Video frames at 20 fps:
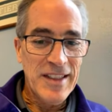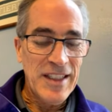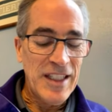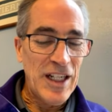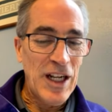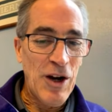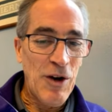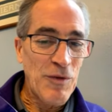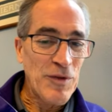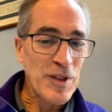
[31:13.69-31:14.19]

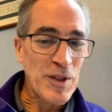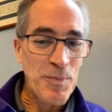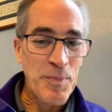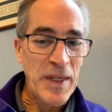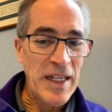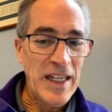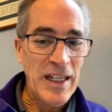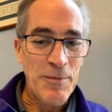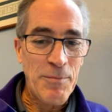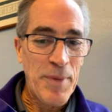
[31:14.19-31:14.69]
you know,
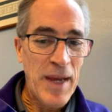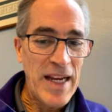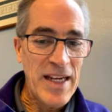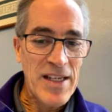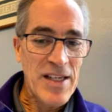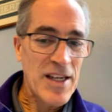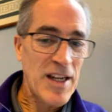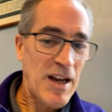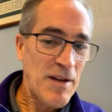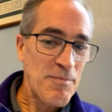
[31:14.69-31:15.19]
speed
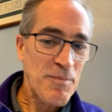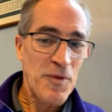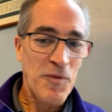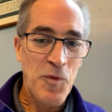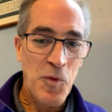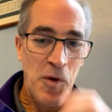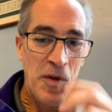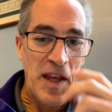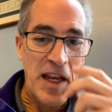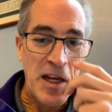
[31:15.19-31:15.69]
pace stuff
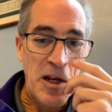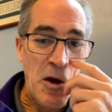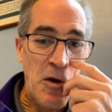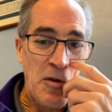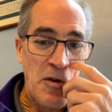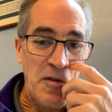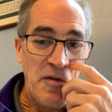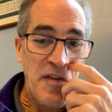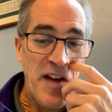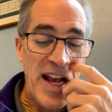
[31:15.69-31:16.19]
before they go
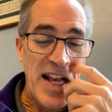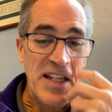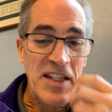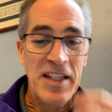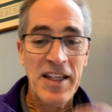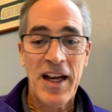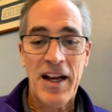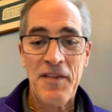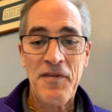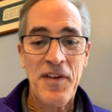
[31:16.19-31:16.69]
their fast
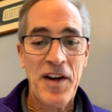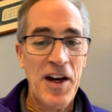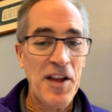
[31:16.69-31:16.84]
stuff.